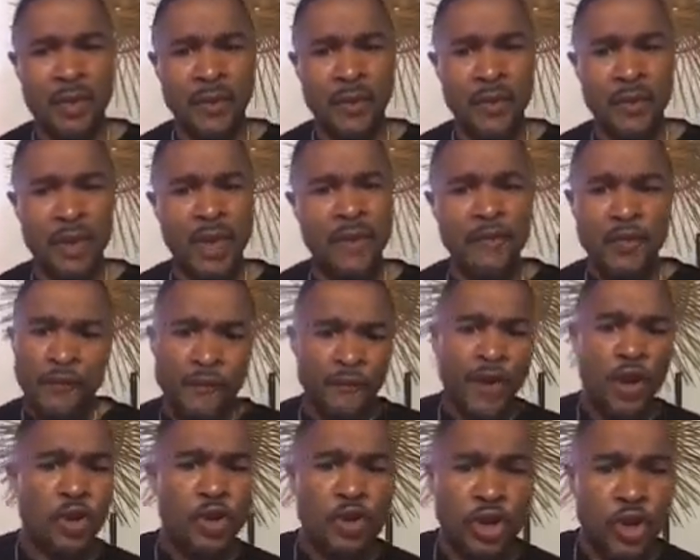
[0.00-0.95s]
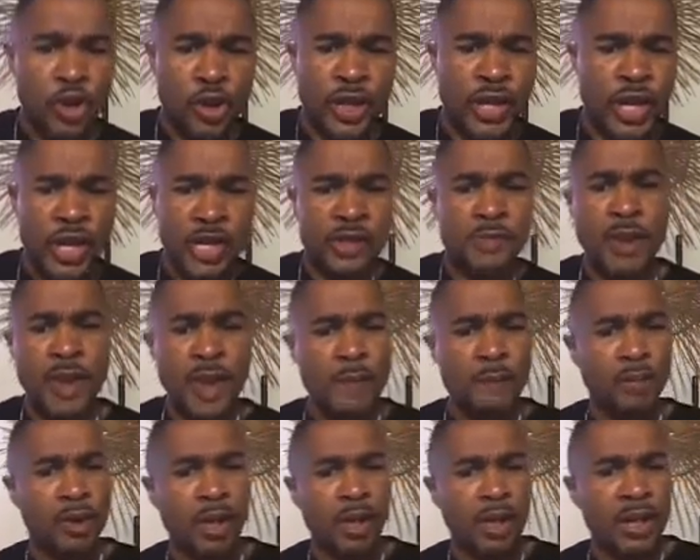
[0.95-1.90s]
If you feel your kids
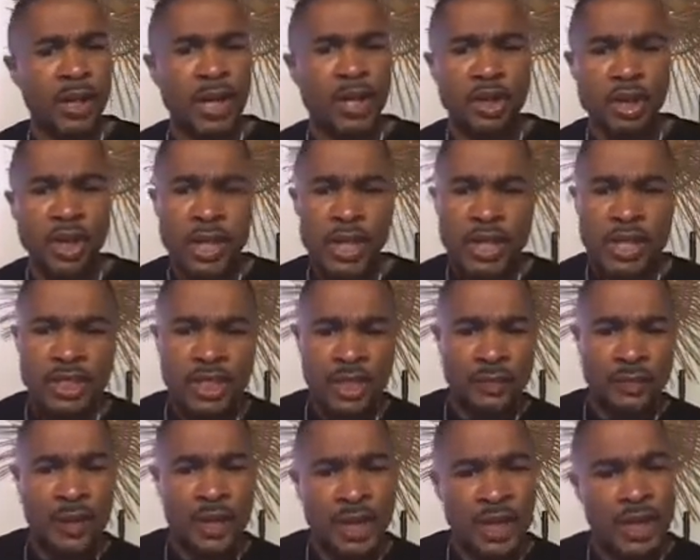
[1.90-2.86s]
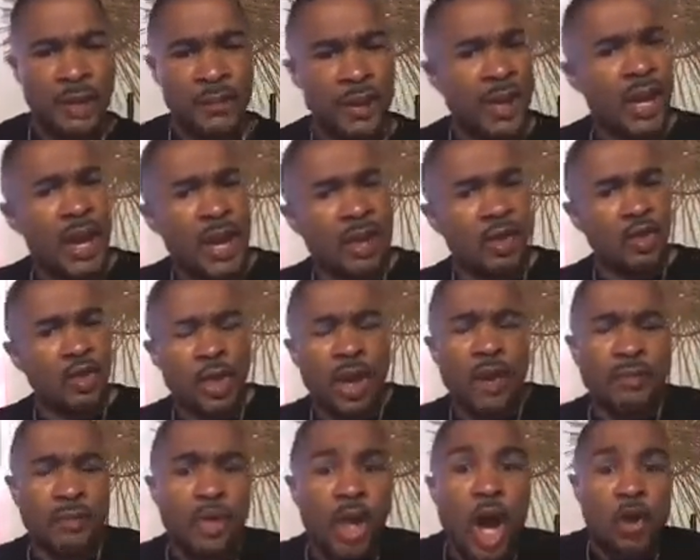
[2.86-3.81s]
being bullied and it's something that need to be handled,
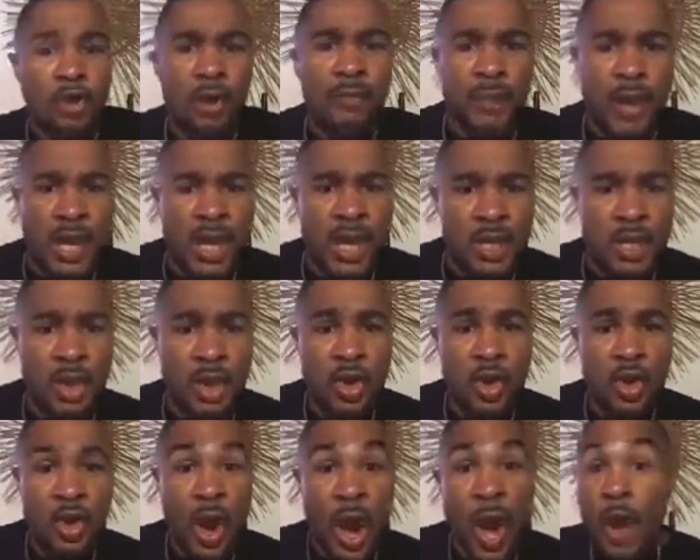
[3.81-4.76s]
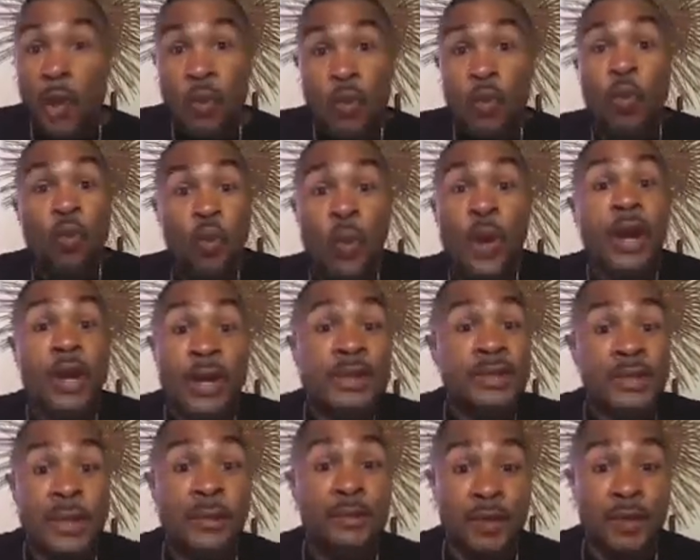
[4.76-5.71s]
come talk to me. We'll get
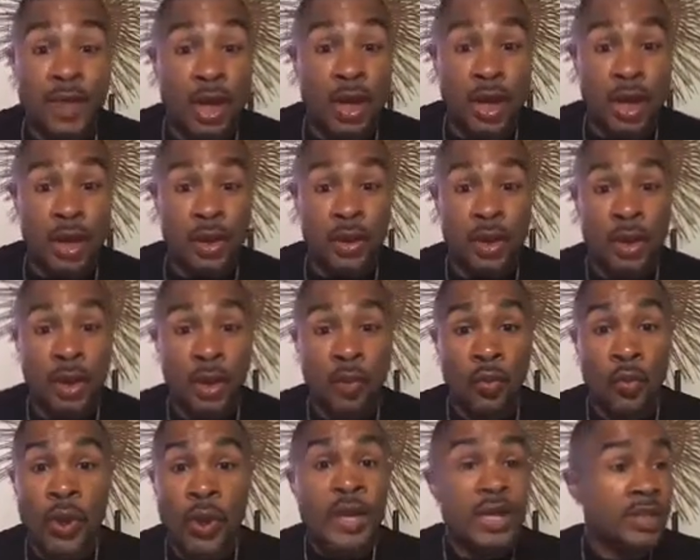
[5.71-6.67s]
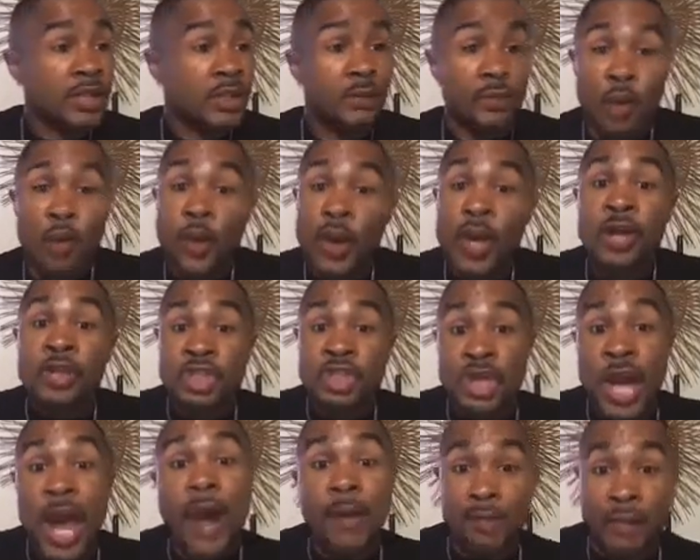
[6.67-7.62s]
something done. We'll
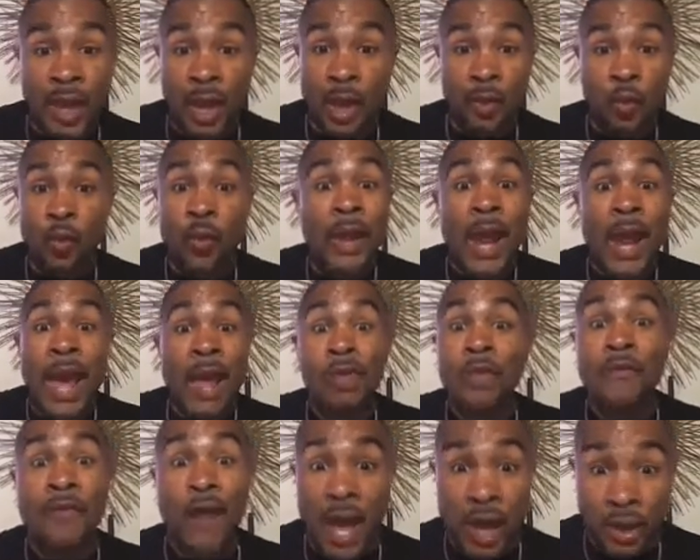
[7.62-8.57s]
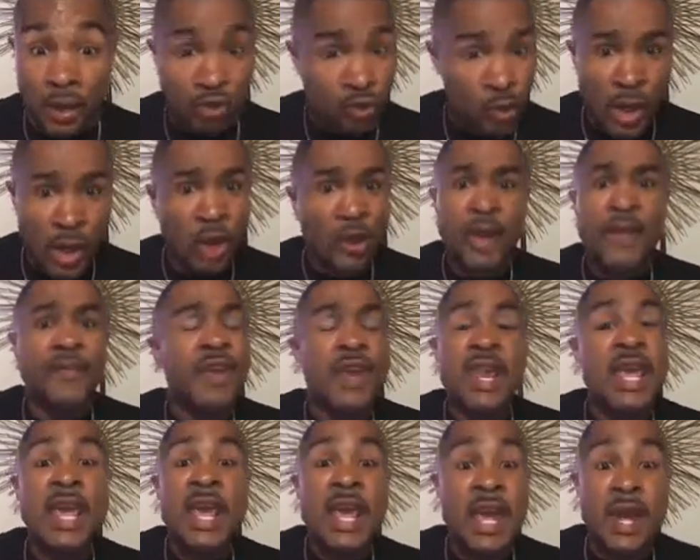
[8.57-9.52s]
stop that without the violence. We don't even
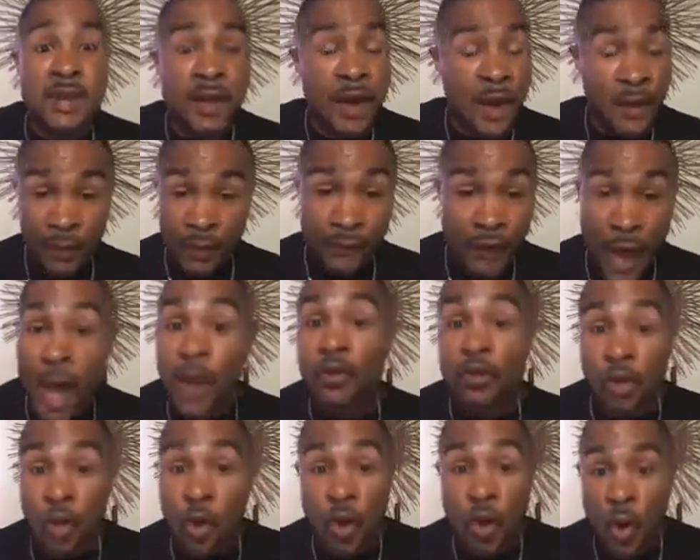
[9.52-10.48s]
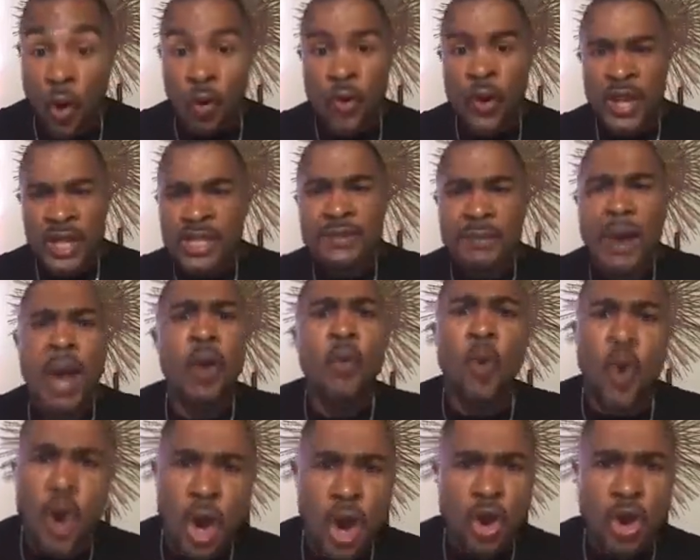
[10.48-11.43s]
need the violence to go on. It's my
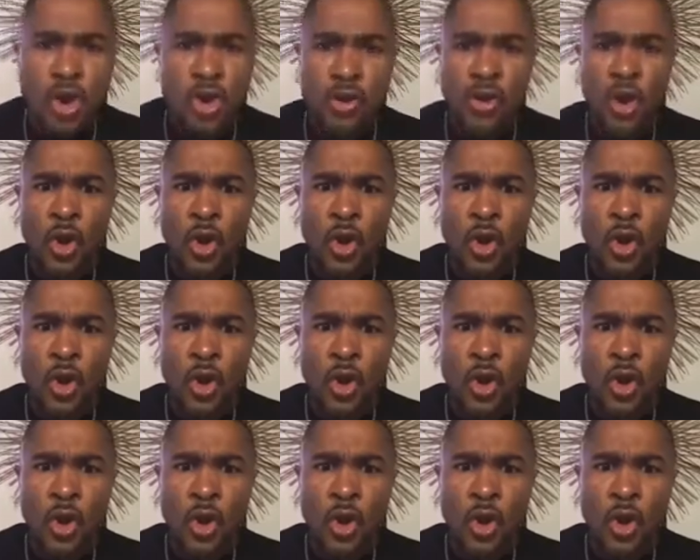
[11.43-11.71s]
word.